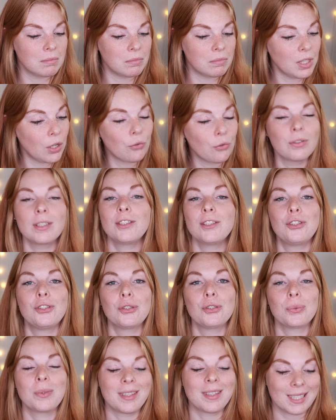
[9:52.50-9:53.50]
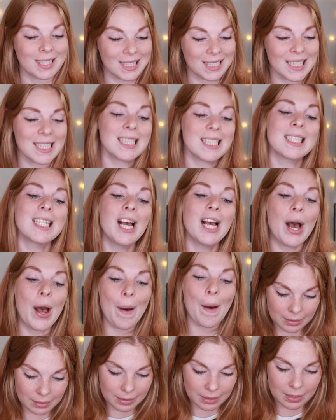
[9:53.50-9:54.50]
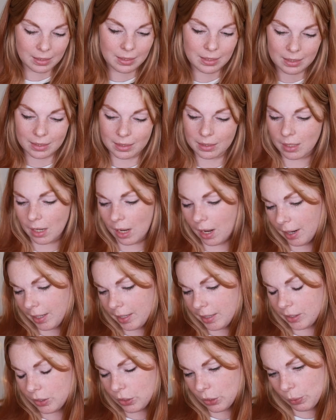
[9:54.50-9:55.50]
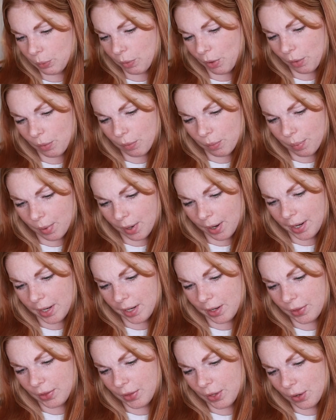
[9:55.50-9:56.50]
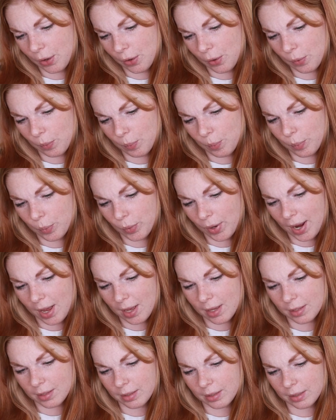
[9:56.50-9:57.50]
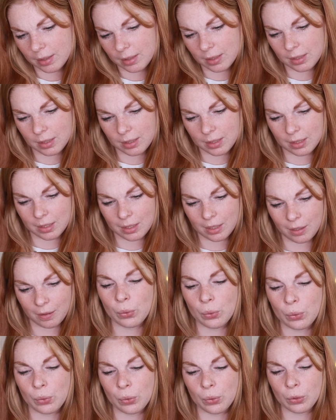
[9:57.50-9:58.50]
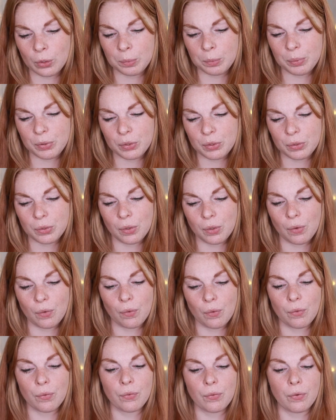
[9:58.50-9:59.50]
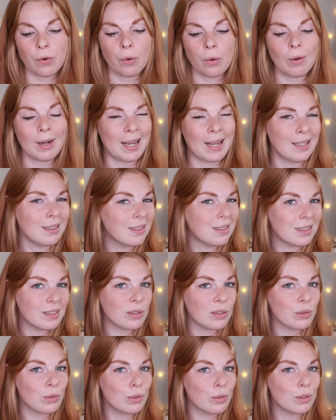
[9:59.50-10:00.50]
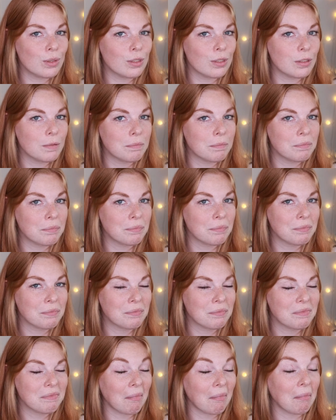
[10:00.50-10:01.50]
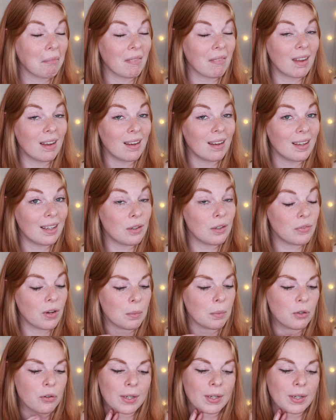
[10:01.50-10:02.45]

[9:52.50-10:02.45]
not really sure what this is. This is an item by the brand Corpse Volatils, if I'm